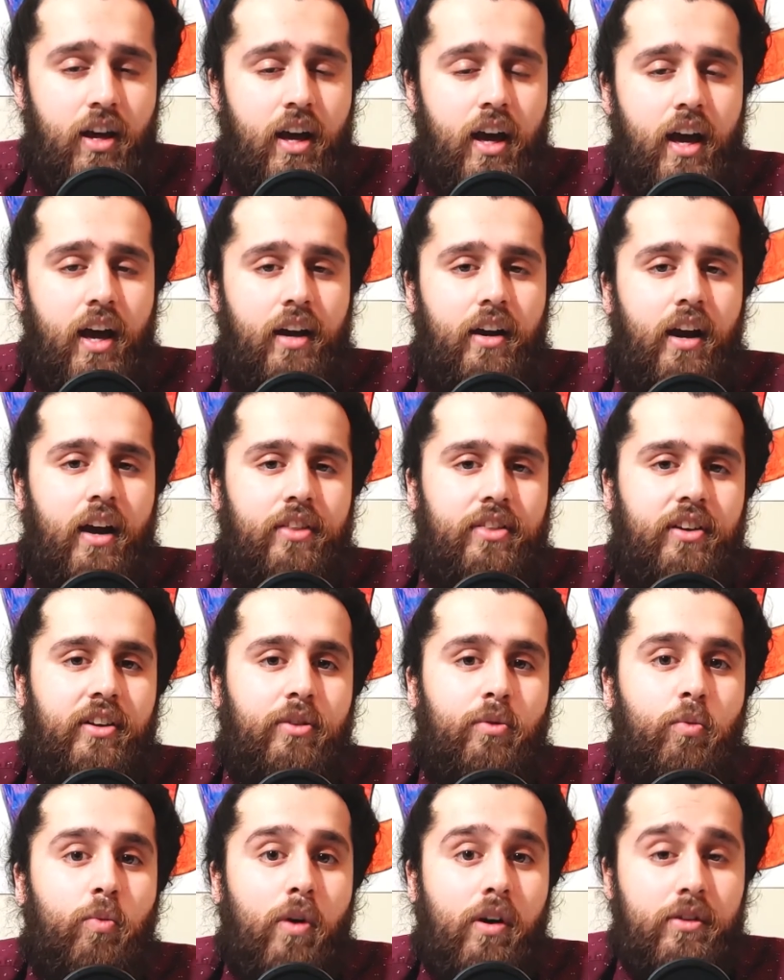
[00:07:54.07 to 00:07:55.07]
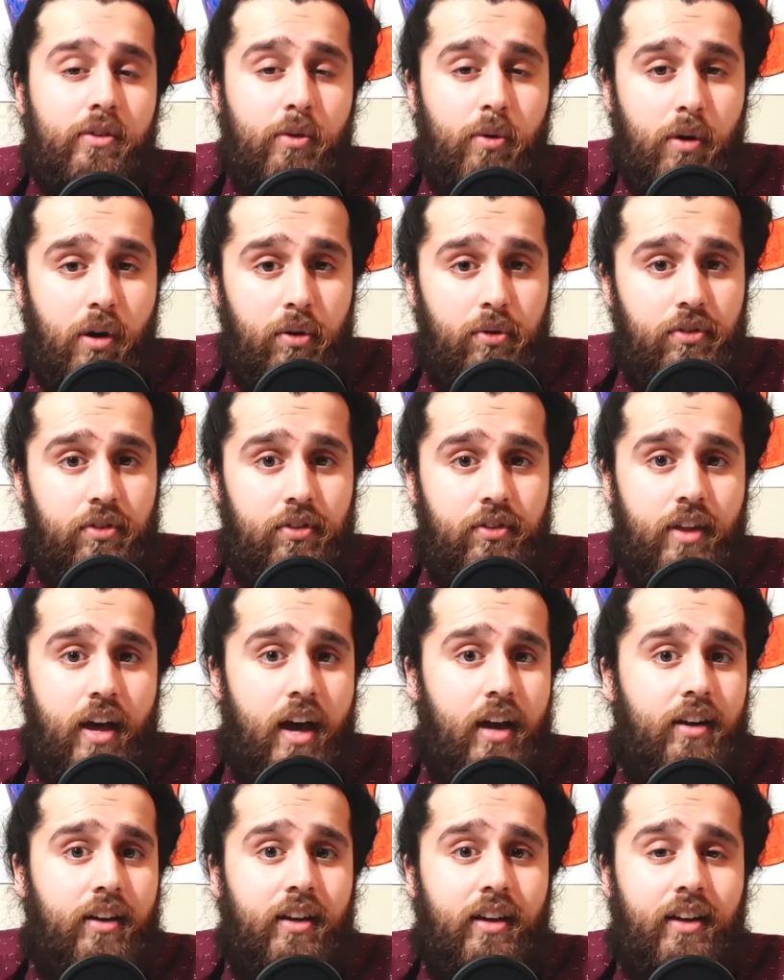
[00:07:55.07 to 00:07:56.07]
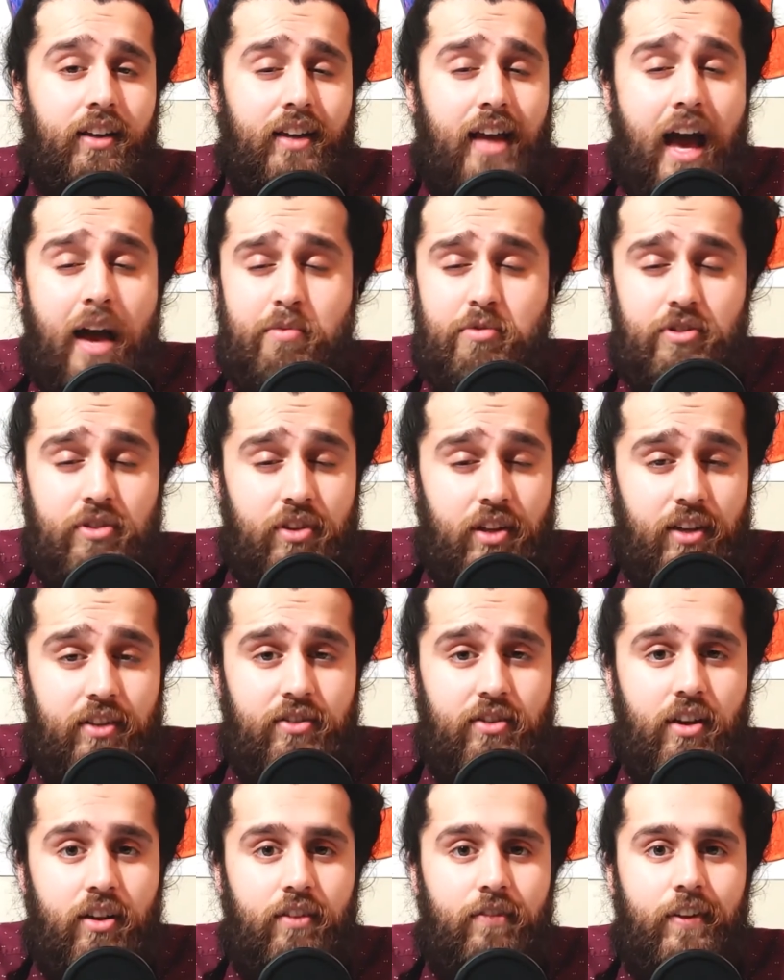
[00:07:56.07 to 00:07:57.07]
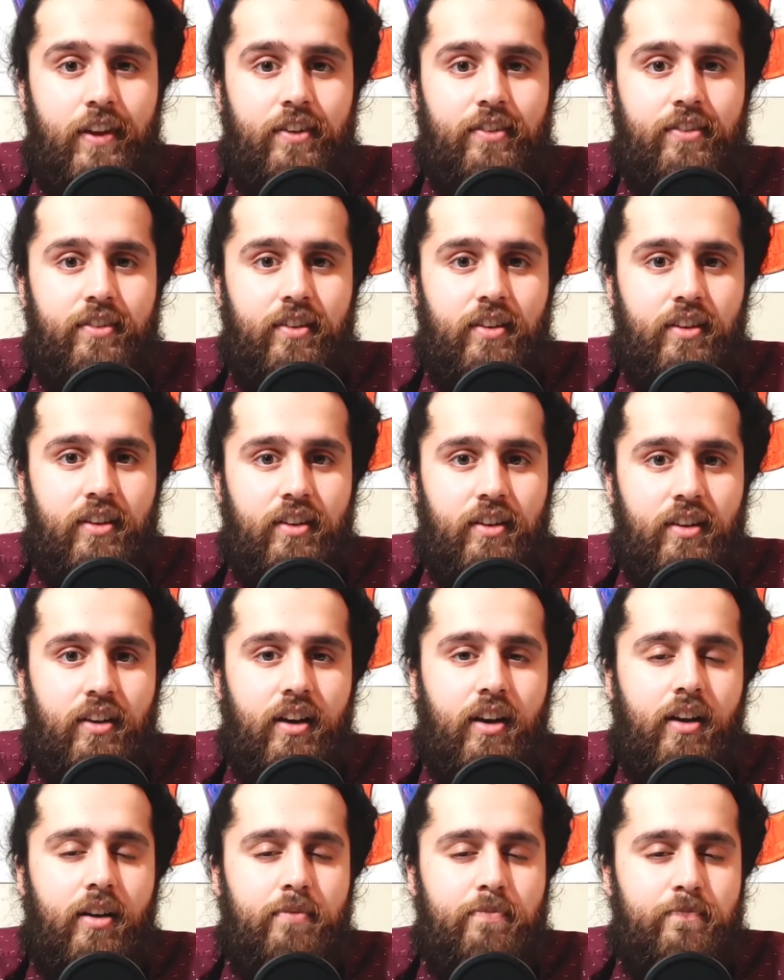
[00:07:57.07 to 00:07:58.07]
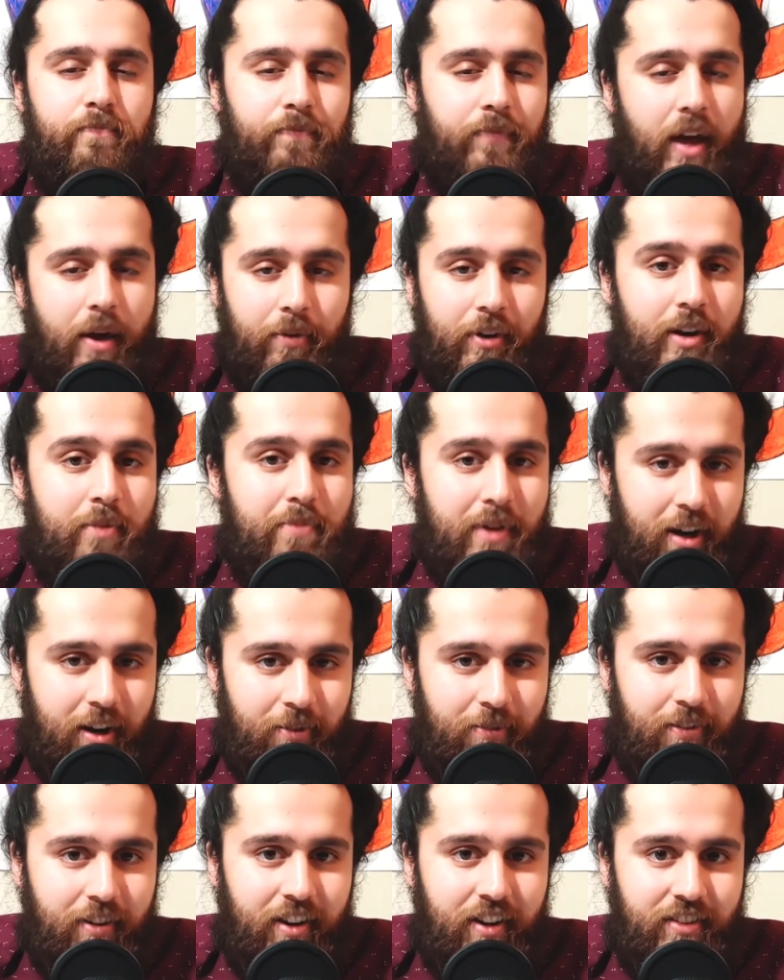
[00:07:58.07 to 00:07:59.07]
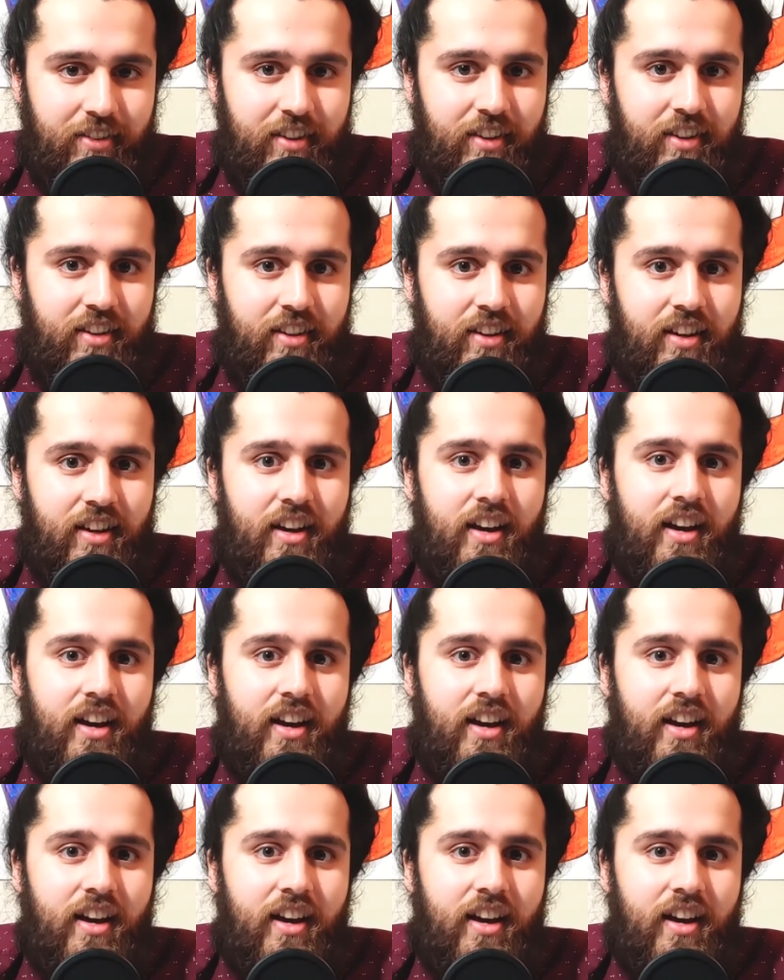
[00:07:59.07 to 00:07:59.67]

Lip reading: And I think one quote that encapsulates all of this, I'm going to paraphrase it,